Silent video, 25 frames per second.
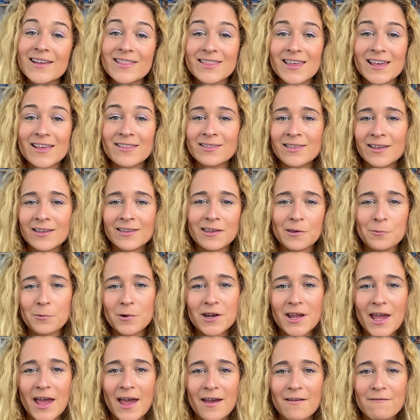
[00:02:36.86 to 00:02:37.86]
think they
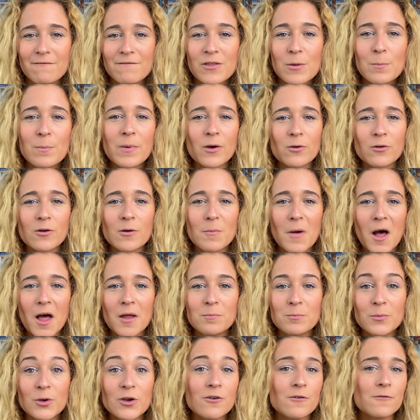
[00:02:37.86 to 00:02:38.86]
would have the
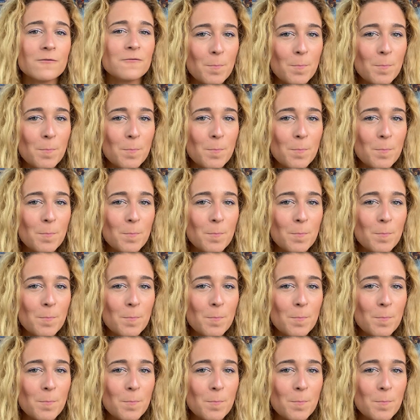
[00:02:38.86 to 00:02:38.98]
Pokemon move